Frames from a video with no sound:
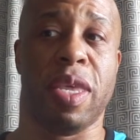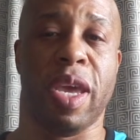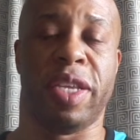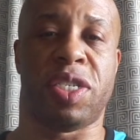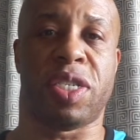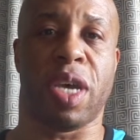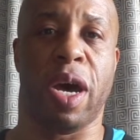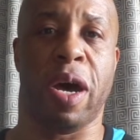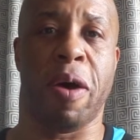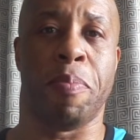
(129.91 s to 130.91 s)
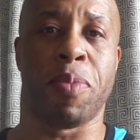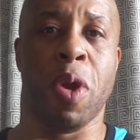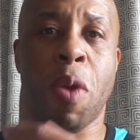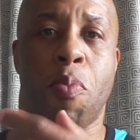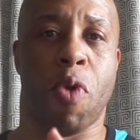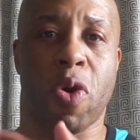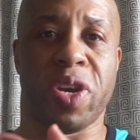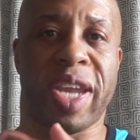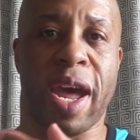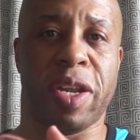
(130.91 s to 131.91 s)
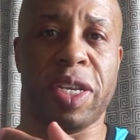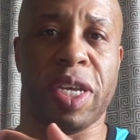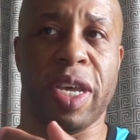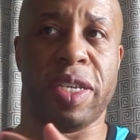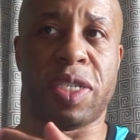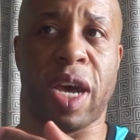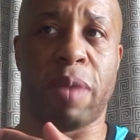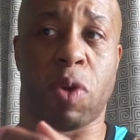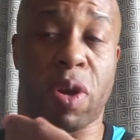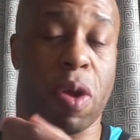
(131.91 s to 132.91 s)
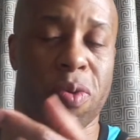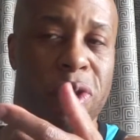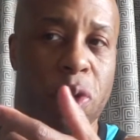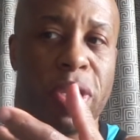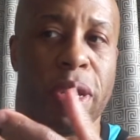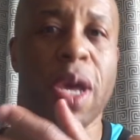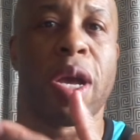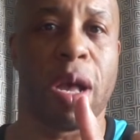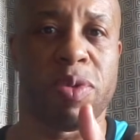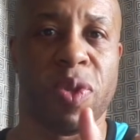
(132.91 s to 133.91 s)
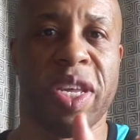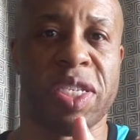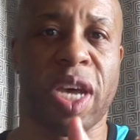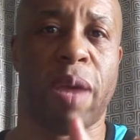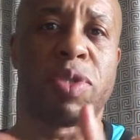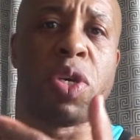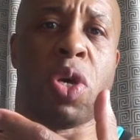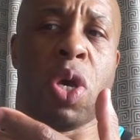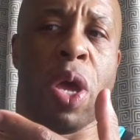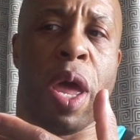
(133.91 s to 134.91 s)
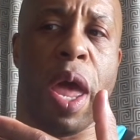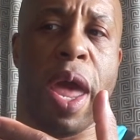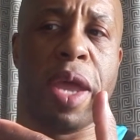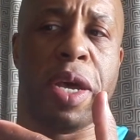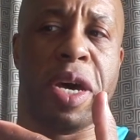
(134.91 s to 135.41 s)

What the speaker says: It's broken down into enzymes, or usually comes with enzymes, and